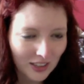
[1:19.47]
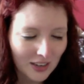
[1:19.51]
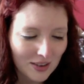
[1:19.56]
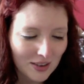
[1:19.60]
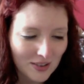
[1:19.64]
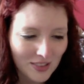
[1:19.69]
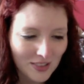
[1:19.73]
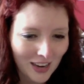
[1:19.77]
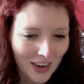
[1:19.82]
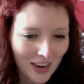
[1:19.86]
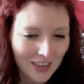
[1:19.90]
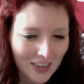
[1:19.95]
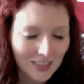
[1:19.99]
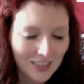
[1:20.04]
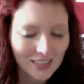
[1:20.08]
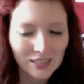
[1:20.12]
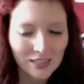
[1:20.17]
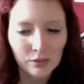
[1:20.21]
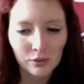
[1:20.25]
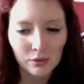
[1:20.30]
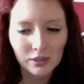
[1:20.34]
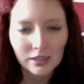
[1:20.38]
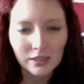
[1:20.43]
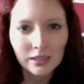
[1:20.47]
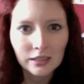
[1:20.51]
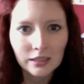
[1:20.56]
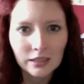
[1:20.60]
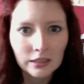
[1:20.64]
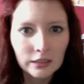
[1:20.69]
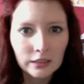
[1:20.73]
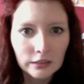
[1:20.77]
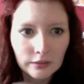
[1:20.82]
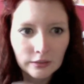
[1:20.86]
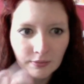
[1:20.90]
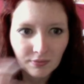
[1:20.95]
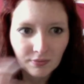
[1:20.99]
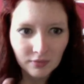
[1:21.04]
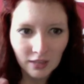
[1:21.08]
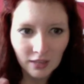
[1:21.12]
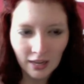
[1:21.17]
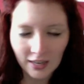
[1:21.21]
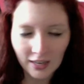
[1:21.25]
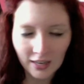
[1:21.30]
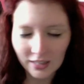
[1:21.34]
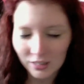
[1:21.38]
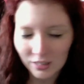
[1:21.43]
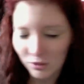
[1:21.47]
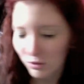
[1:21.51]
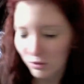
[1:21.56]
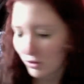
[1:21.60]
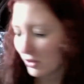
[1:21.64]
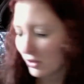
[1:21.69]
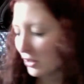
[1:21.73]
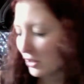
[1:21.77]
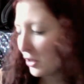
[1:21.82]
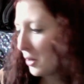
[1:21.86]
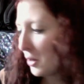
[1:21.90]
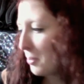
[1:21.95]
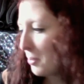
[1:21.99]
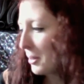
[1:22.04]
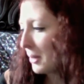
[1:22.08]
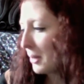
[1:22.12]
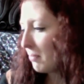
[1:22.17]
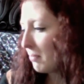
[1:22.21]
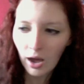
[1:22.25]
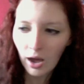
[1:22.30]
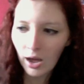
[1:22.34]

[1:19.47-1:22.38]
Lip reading: The kindness was really creepy.